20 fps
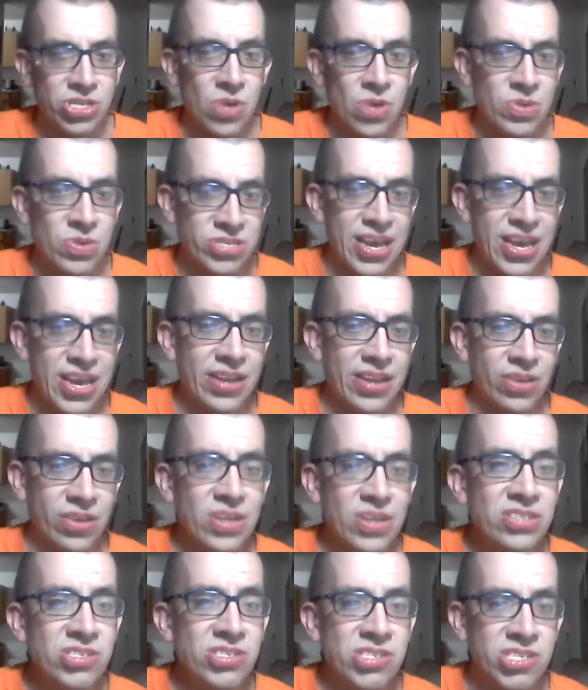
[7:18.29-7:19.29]
So the
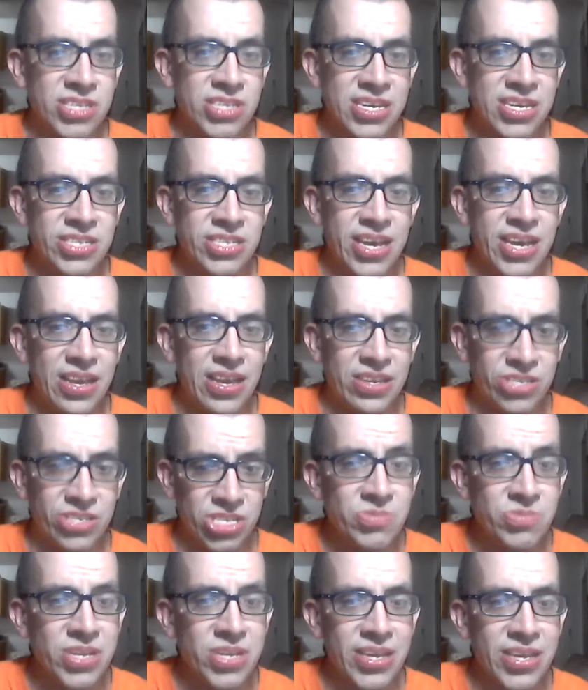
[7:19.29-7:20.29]
question is it
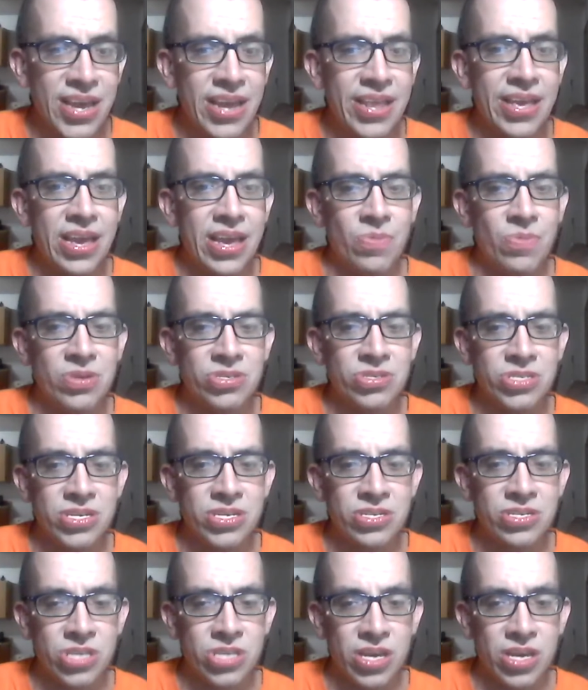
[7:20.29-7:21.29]
seems like Eddie Edwards
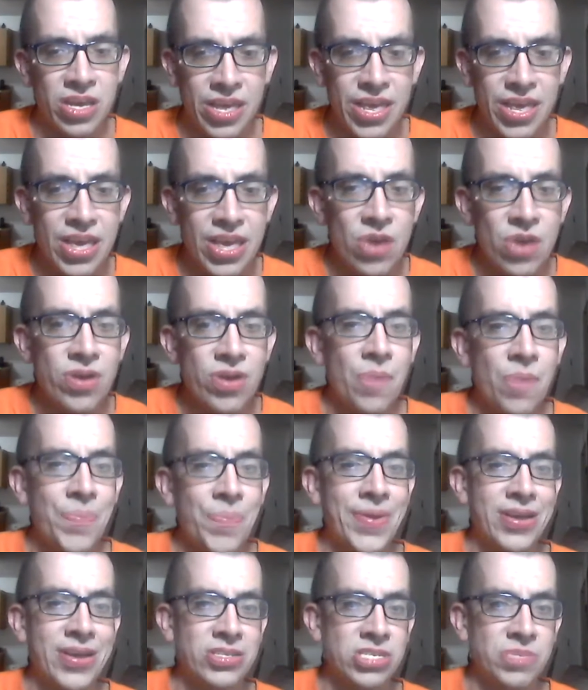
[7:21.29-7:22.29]
is a heel now
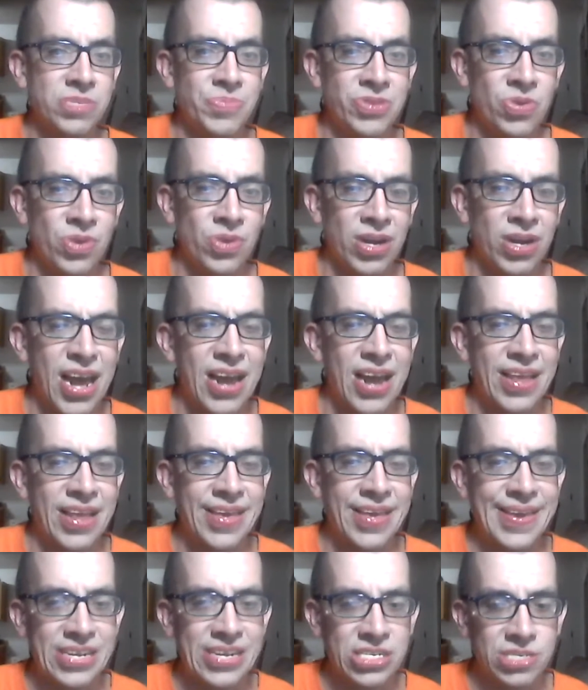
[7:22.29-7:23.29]
because he's been doing a lot of
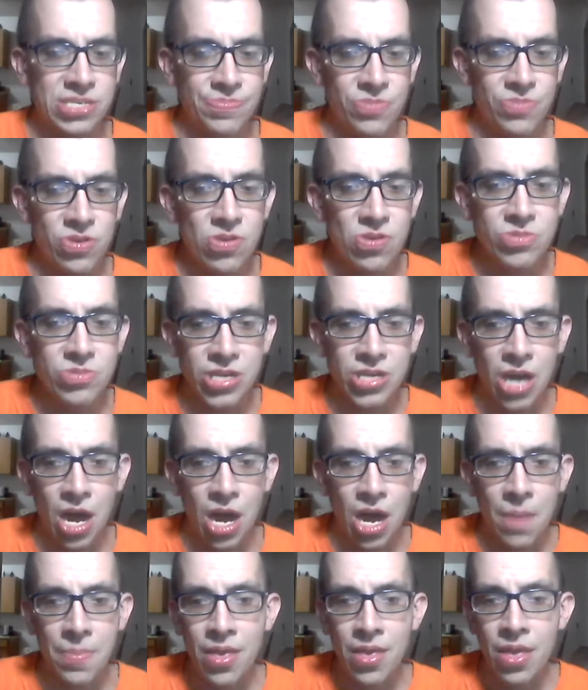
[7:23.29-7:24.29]
heelish moves and
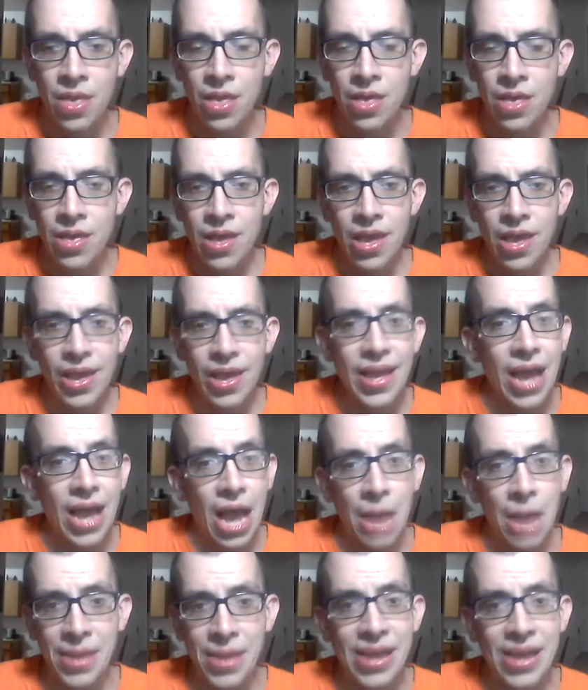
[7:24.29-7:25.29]
yeah,
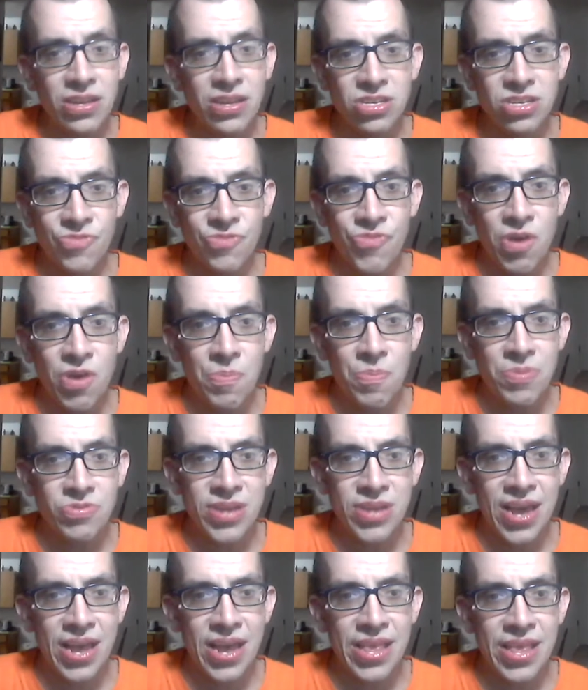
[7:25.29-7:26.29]
I'm liking this feud
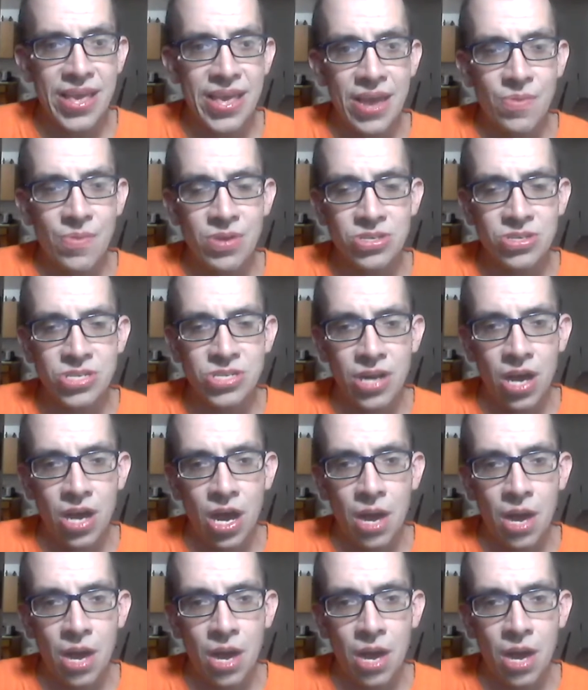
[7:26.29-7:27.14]
between Eddie Edwards and